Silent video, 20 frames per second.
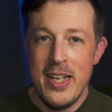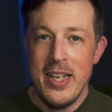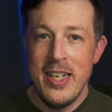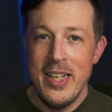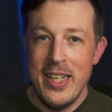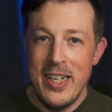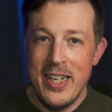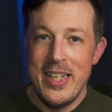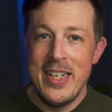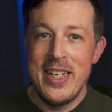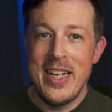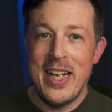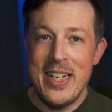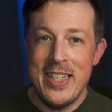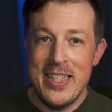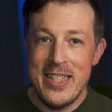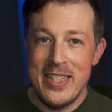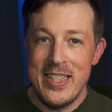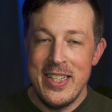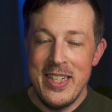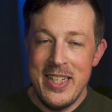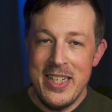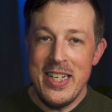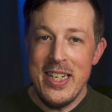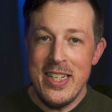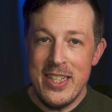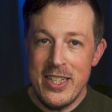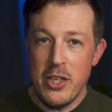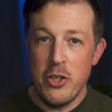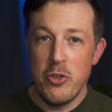in a nice,
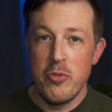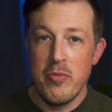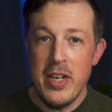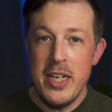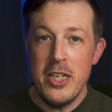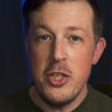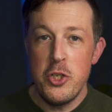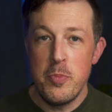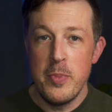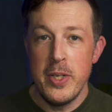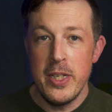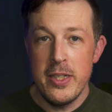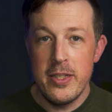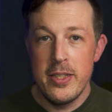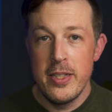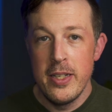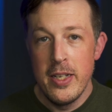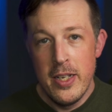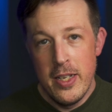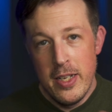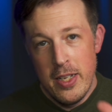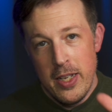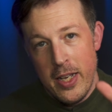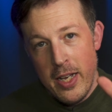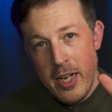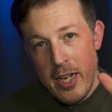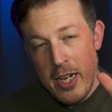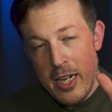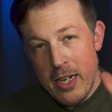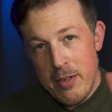neat arrangement,
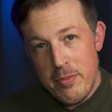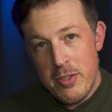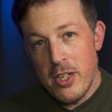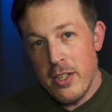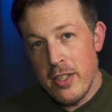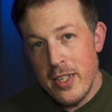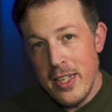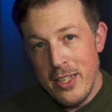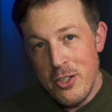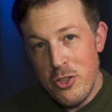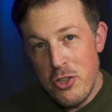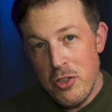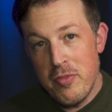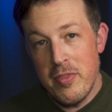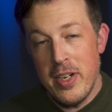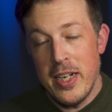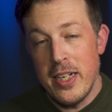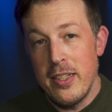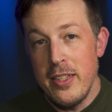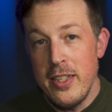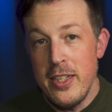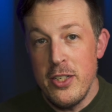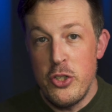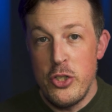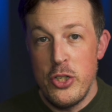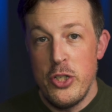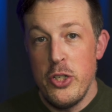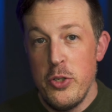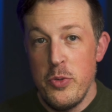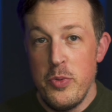I'm talking directly
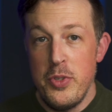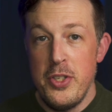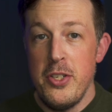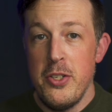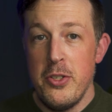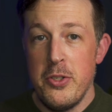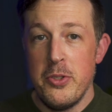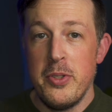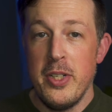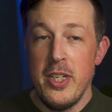to you.